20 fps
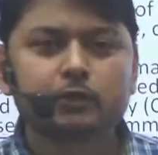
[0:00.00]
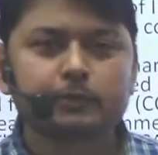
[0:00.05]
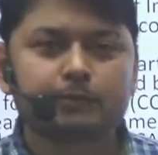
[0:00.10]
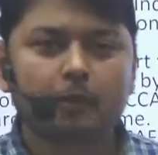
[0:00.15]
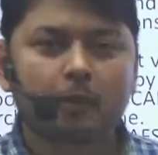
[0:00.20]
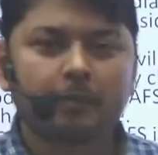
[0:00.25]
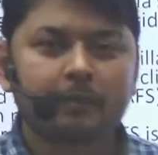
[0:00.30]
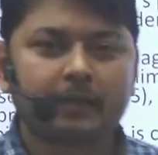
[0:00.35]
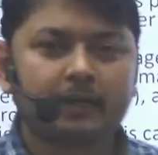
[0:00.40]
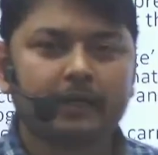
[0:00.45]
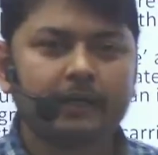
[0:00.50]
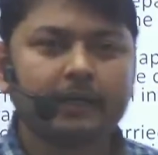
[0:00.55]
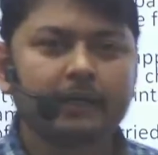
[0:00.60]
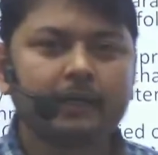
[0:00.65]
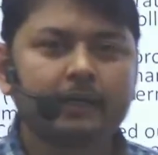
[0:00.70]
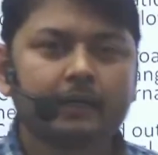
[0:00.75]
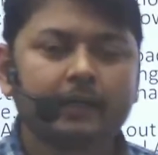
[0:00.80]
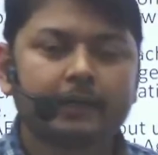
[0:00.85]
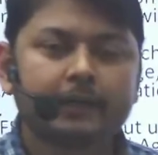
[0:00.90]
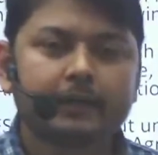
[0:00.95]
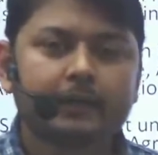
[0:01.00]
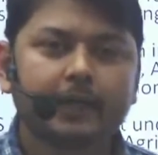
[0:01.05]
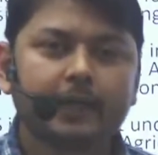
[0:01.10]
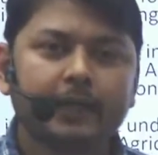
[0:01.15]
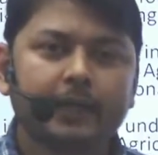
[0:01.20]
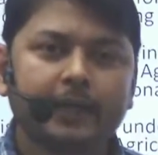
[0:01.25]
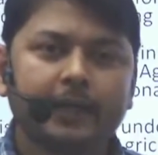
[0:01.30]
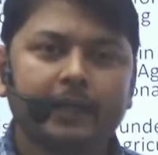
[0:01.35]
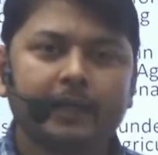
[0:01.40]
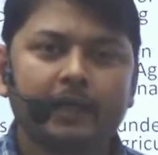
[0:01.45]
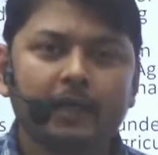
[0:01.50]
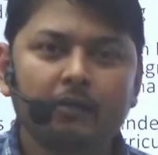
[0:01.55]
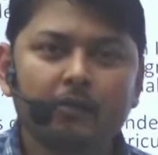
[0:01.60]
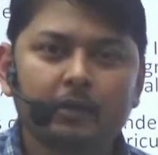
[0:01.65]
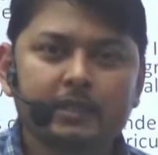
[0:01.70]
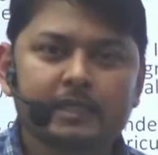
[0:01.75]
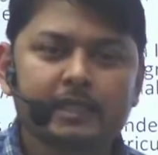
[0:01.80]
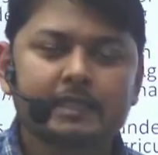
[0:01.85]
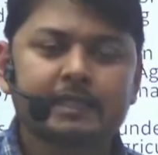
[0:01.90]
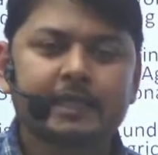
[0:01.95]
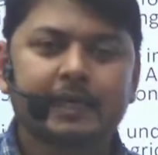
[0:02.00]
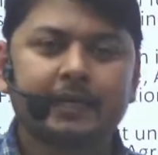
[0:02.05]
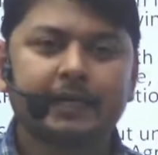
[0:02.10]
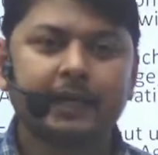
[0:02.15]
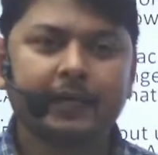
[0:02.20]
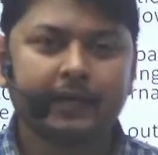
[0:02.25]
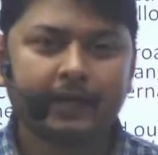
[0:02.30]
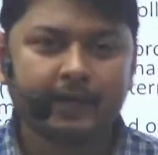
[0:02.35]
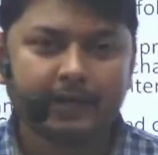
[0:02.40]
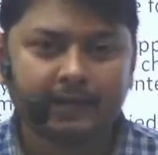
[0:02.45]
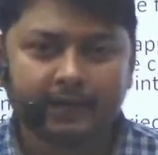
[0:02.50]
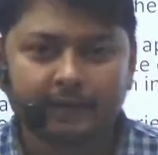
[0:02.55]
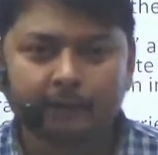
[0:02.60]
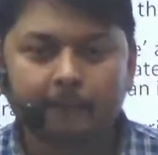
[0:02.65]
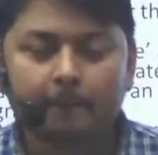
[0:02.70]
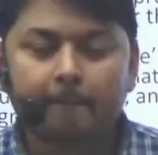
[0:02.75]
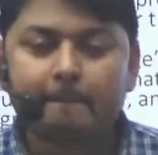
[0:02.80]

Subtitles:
properly, then India was a signatory,